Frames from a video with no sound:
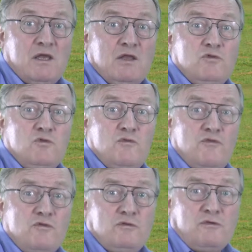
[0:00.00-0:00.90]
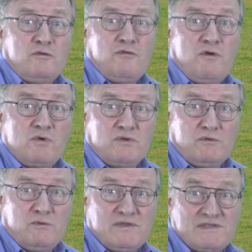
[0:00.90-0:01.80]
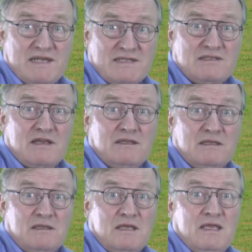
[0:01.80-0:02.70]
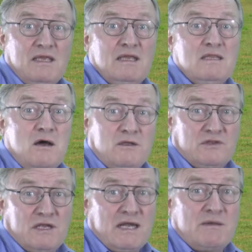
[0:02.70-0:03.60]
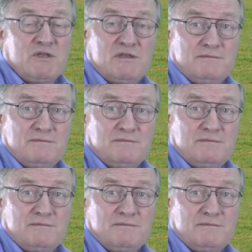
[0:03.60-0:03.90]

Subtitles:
to fruit with less tannin in hot climate.